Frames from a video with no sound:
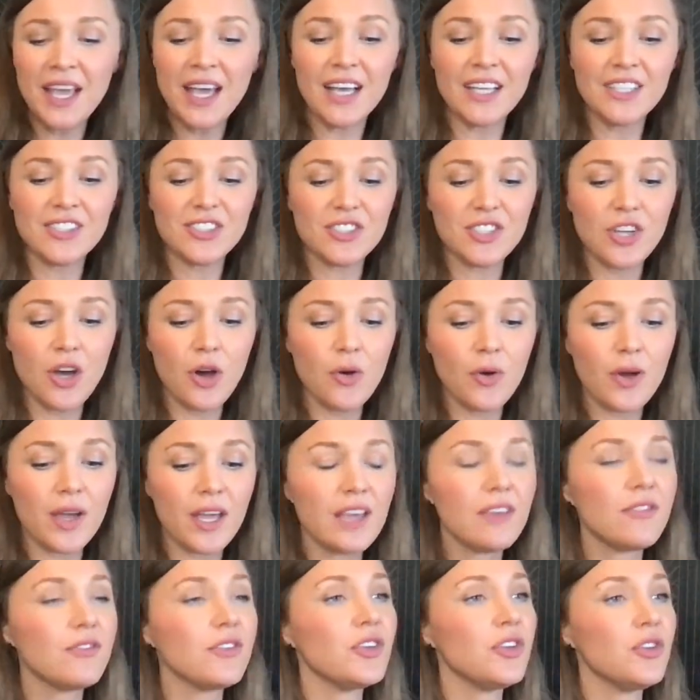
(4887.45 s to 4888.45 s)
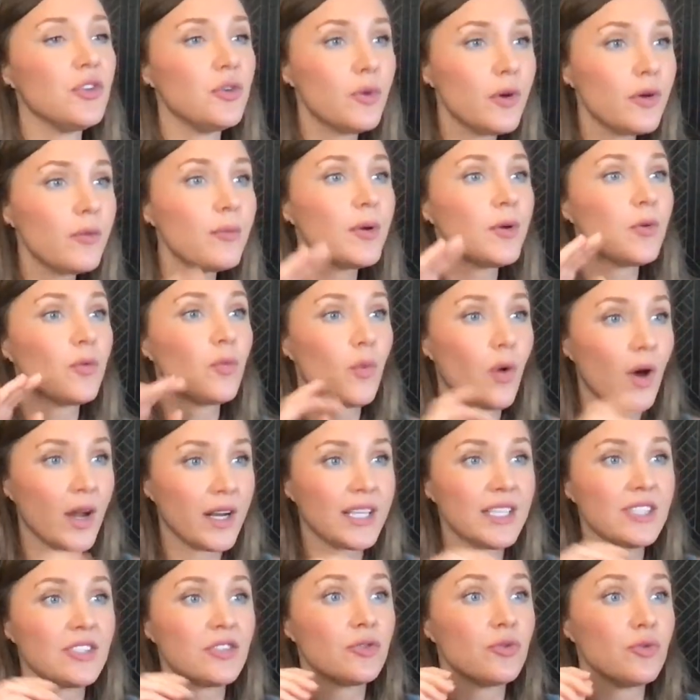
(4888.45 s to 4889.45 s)
And so if you have been
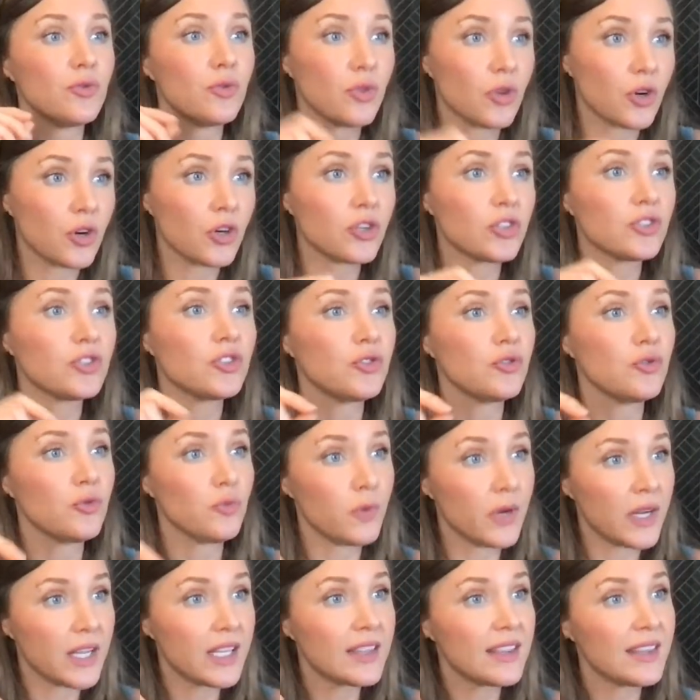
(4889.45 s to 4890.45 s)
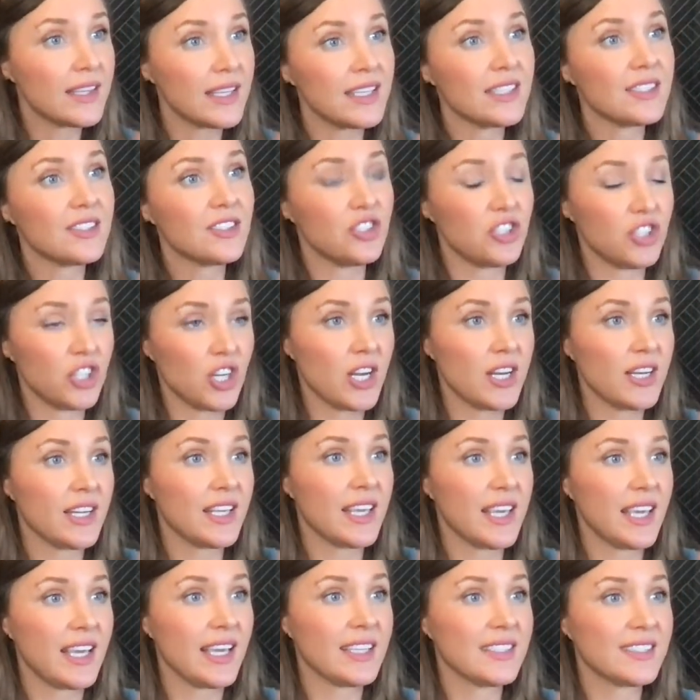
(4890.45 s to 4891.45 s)
wanting to learn to read these gene
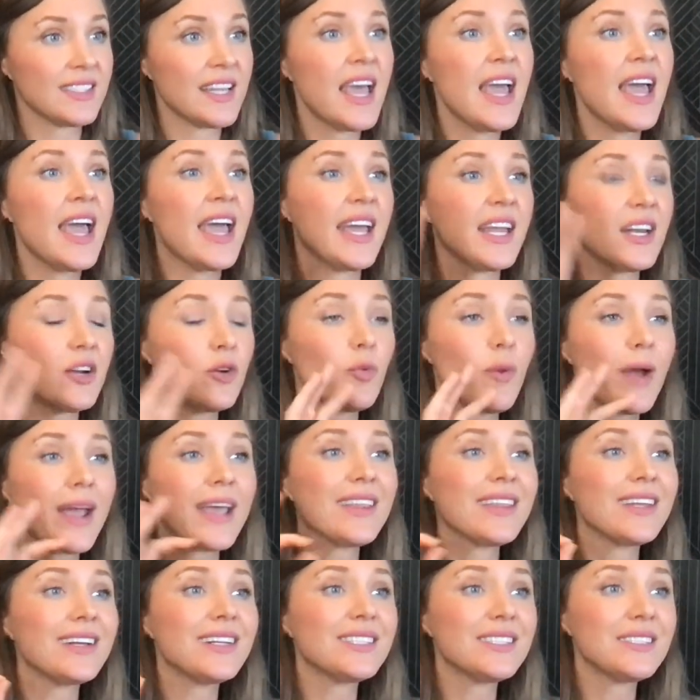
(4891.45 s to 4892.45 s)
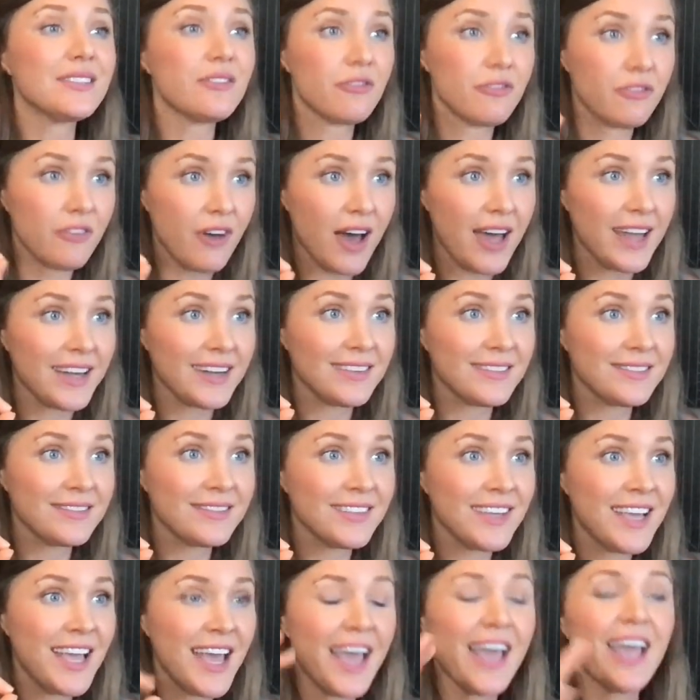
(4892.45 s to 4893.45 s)
keys in a way that is fun,
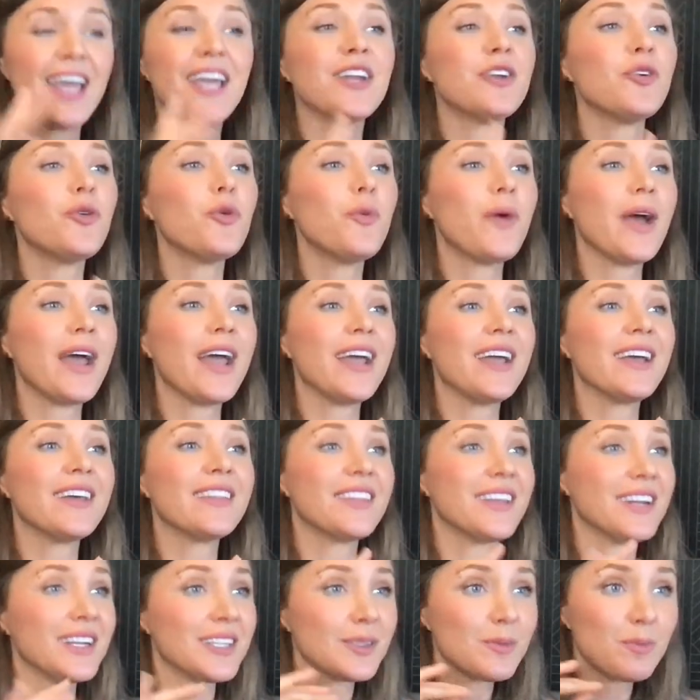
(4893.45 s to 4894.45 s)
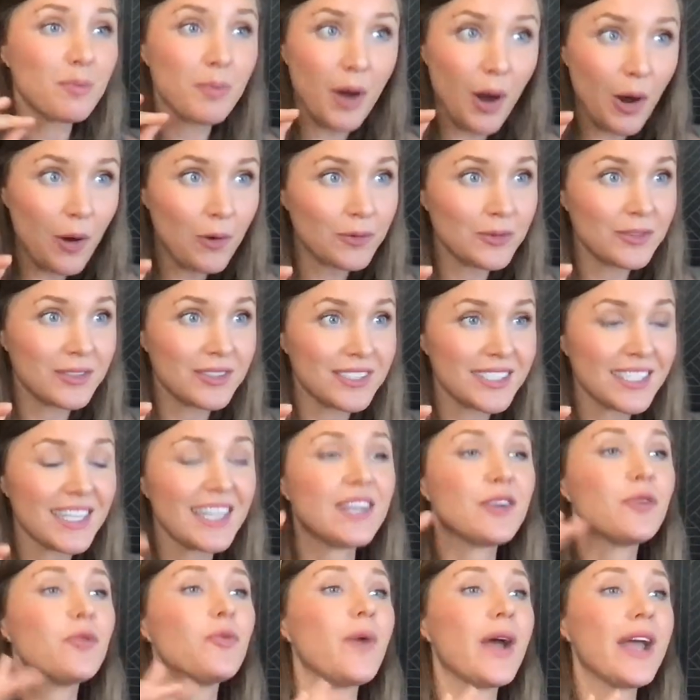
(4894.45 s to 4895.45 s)
in a way that is potent,
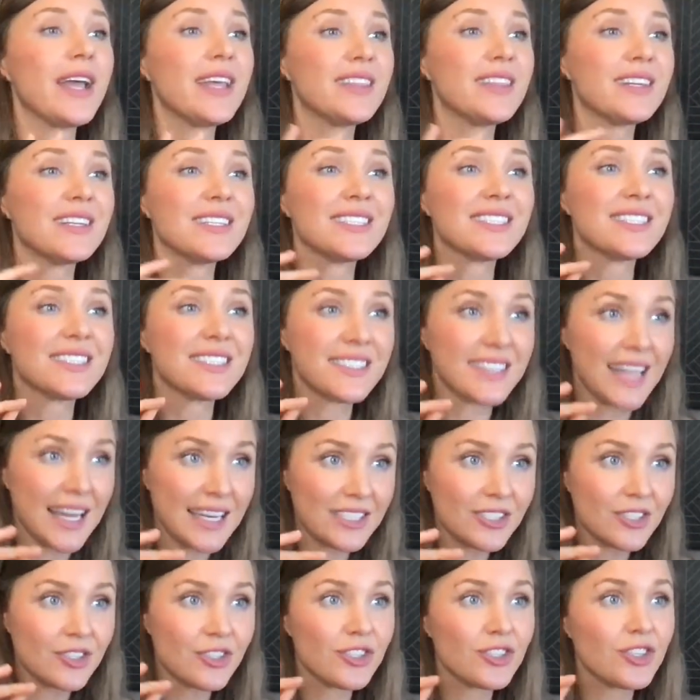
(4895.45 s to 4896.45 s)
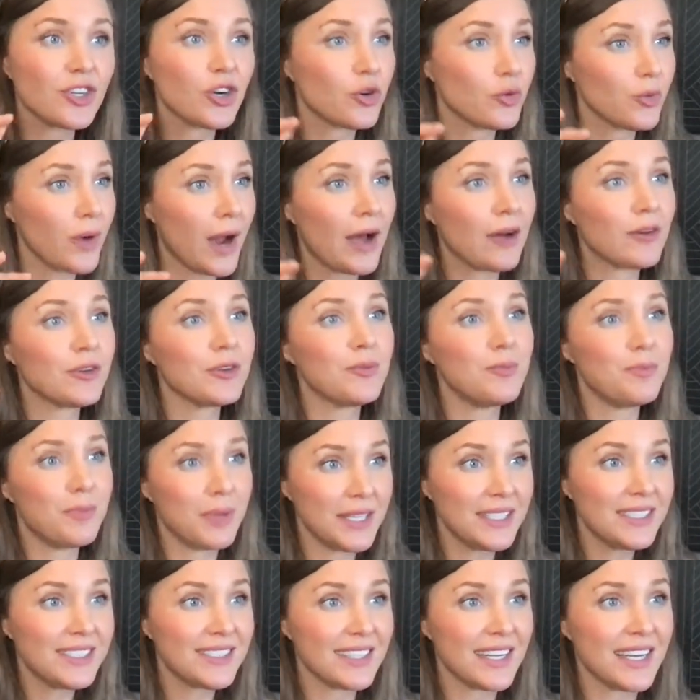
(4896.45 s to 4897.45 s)
in a way that is centered around
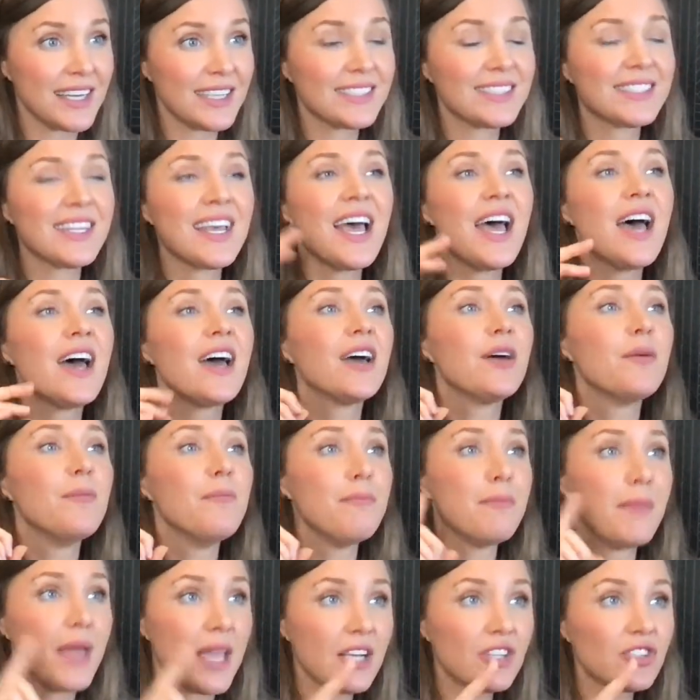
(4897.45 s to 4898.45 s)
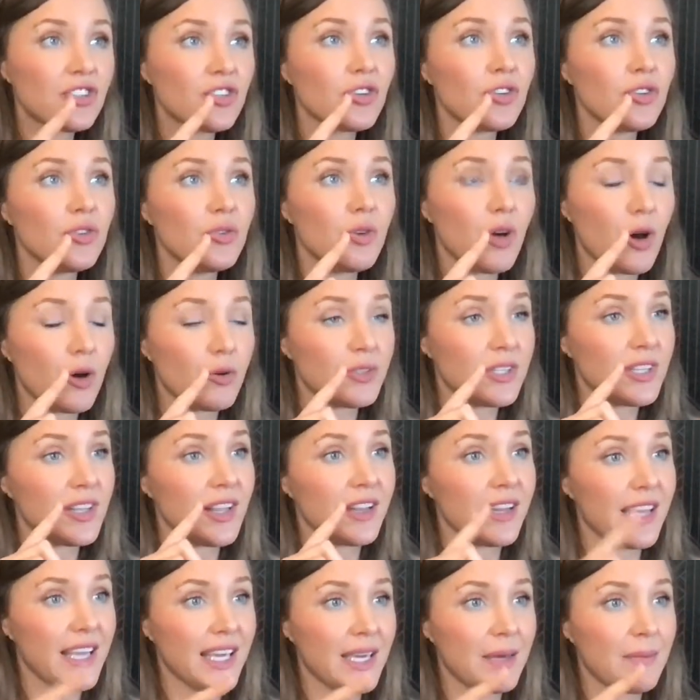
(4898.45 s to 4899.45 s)
business, make sure you go to the
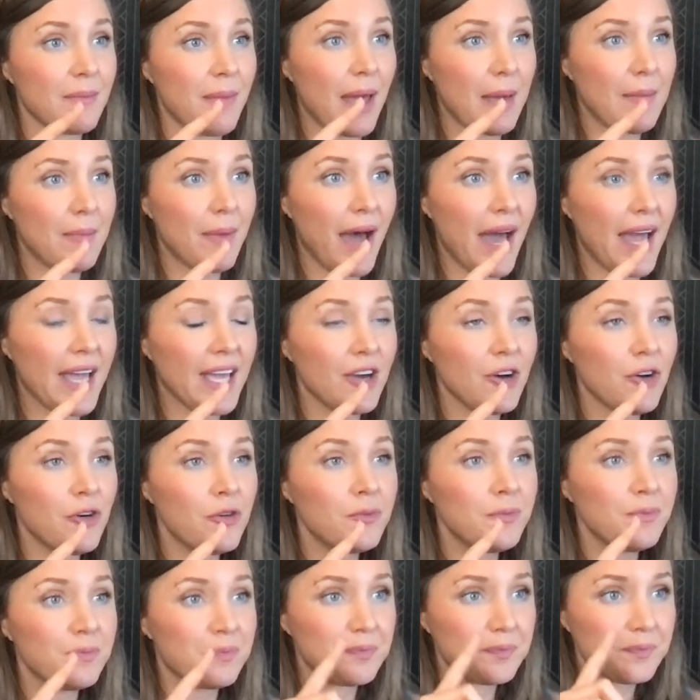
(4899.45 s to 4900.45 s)
link in my bio,